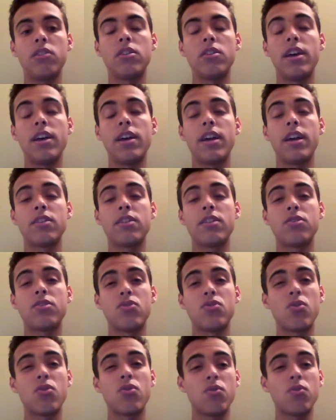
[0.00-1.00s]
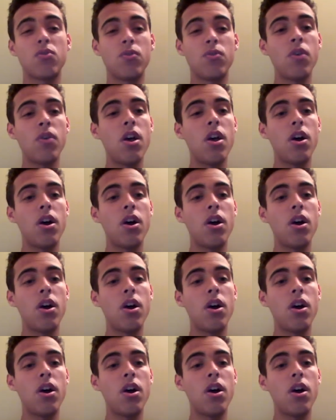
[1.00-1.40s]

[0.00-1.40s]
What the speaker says: to external